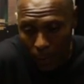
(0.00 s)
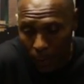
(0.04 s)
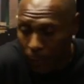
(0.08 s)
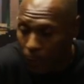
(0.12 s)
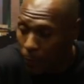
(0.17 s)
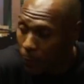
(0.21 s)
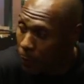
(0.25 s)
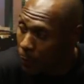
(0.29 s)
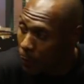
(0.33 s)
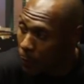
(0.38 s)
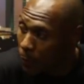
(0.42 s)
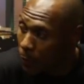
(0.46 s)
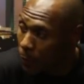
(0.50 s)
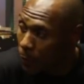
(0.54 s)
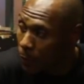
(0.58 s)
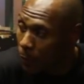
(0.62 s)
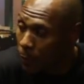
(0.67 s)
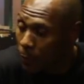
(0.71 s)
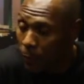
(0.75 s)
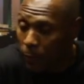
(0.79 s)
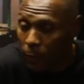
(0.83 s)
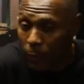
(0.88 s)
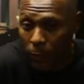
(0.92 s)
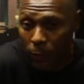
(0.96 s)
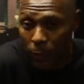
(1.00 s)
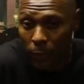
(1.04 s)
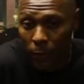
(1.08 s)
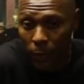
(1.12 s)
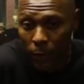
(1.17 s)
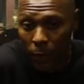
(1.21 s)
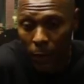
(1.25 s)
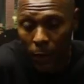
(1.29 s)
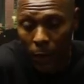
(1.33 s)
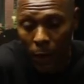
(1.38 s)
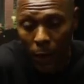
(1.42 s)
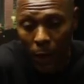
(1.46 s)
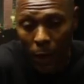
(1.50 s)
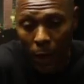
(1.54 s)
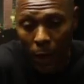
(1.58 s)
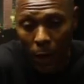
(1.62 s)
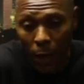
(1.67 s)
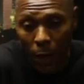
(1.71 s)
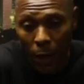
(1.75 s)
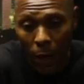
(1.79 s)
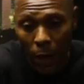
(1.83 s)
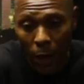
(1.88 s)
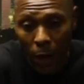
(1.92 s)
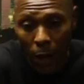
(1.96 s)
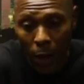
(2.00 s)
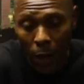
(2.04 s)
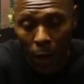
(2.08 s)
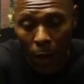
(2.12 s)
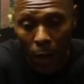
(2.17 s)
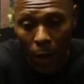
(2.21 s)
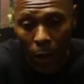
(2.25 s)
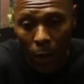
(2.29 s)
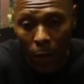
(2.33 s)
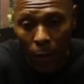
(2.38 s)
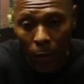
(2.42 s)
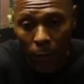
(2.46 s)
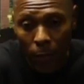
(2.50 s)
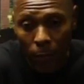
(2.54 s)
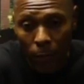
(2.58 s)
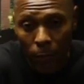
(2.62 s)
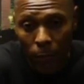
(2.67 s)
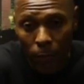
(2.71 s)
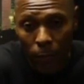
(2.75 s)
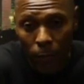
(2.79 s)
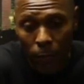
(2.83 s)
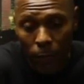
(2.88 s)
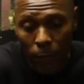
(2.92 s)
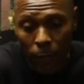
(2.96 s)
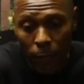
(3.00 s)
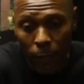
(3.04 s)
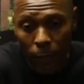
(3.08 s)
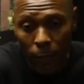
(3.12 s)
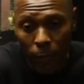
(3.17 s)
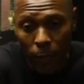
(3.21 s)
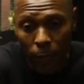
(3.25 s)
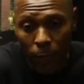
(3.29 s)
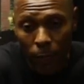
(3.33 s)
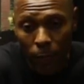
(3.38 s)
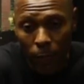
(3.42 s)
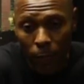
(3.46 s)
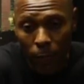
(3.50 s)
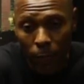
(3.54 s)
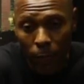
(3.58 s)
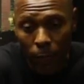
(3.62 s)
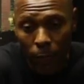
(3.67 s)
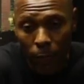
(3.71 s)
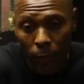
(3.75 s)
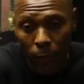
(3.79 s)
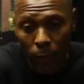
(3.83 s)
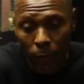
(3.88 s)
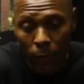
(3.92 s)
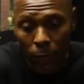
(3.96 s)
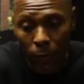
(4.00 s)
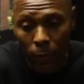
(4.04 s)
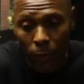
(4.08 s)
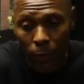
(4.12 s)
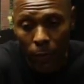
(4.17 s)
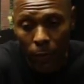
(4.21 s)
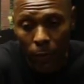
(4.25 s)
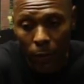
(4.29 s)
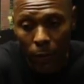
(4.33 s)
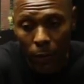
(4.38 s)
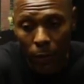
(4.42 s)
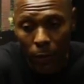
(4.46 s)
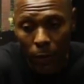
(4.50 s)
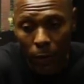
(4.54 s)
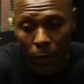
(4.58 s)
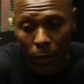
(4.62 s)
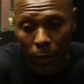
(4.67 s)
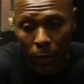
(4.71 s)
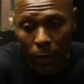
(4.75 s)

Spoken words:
[no speech]